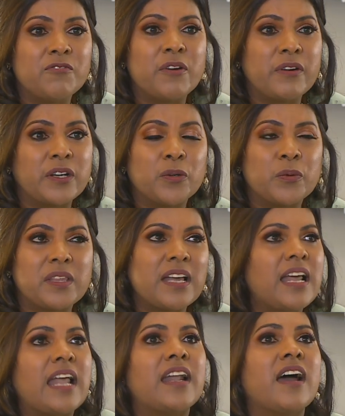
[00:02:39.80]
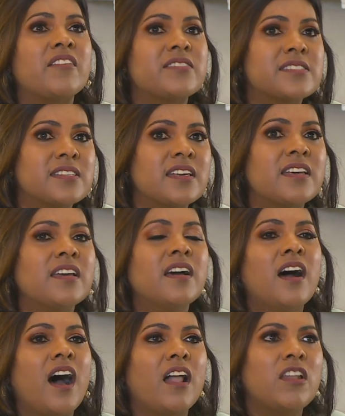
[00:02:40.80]
I'm very good with that and I see
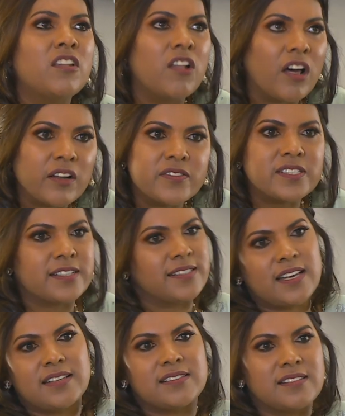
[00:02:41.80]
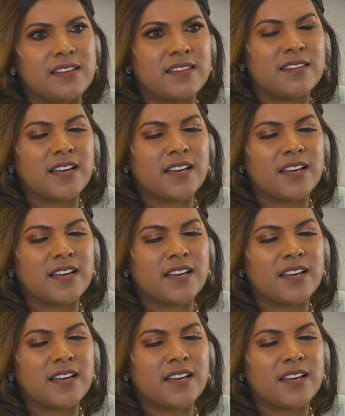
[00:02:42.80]
a lot of success in